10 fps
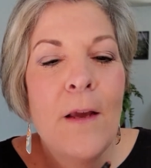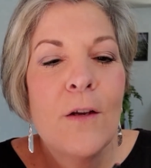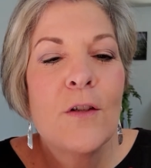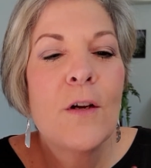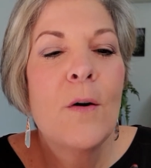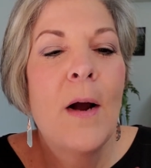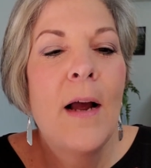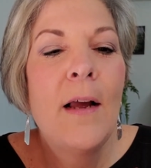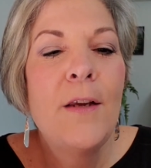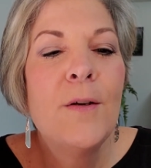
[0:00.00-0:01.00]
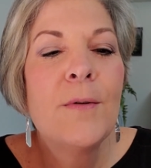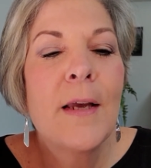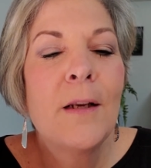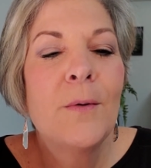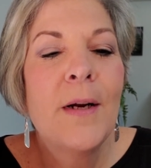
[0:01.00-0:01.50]
So I use
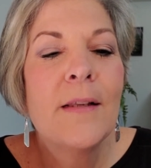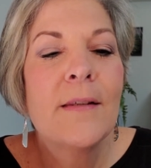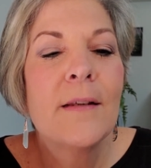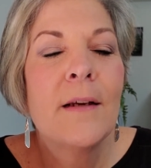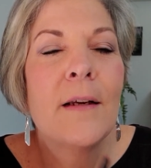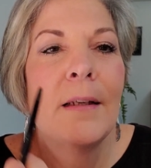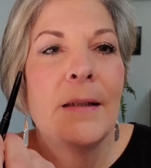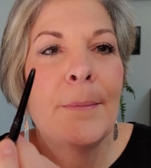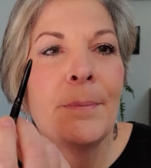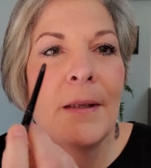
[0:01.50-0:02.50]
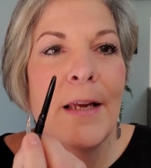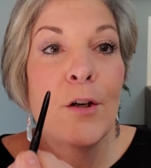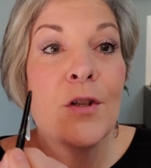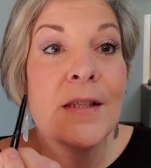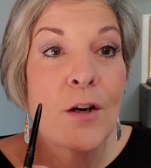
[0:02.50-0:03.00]
Alouette's Lip
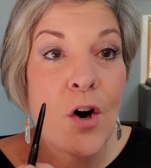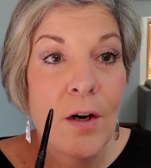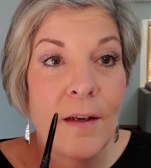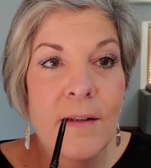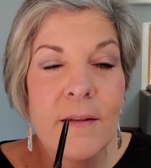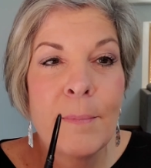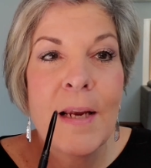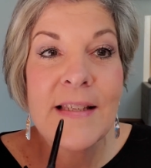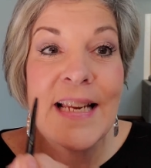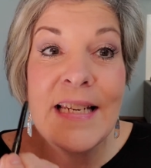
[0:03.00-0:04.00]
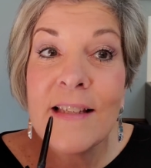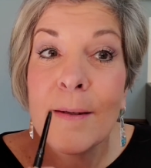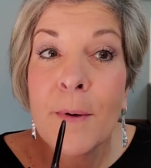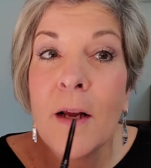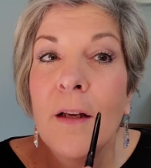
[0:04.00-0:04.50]
Liner Scarlet because I need
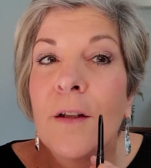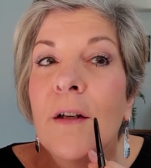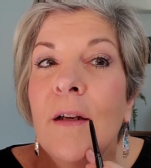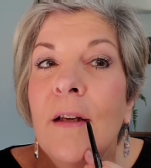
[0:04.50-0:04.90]
some color.